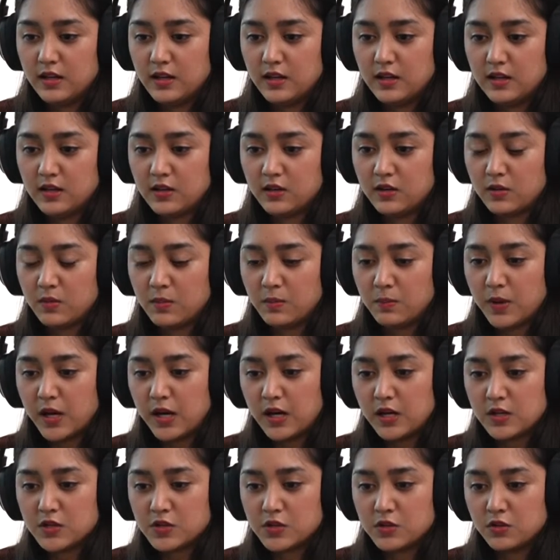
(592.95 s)
in
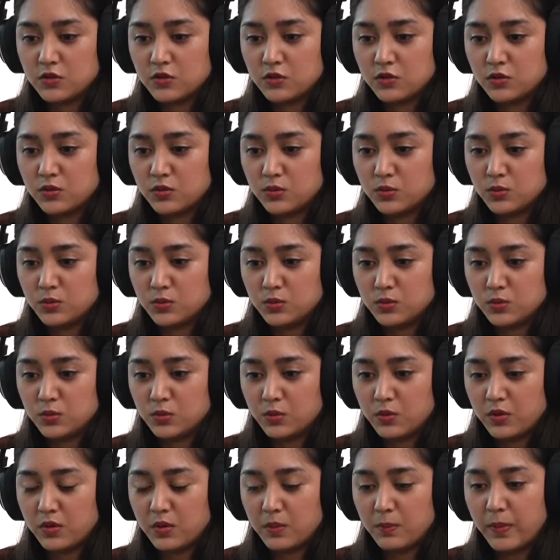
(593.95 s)
comparison
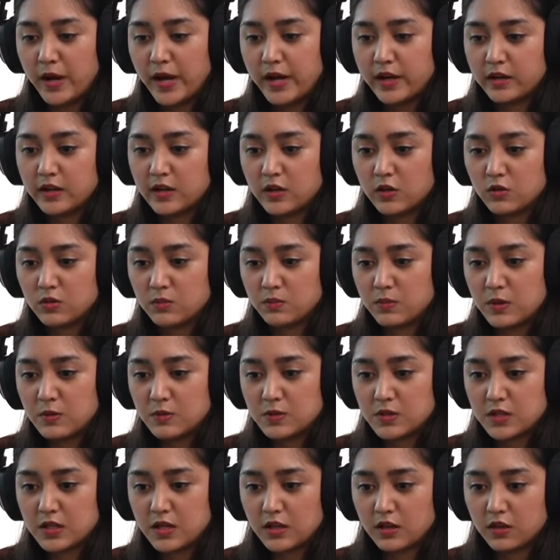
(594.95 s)
to the background
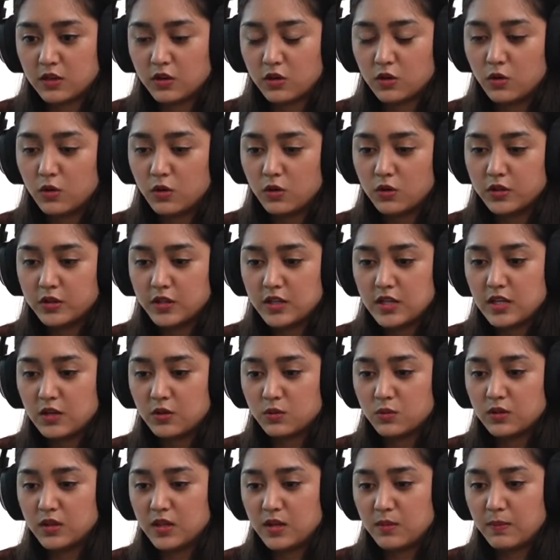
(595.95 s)
music. They're all
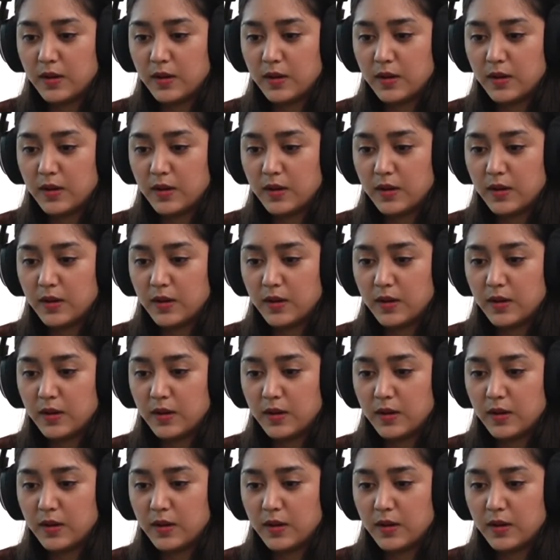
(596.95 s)
equally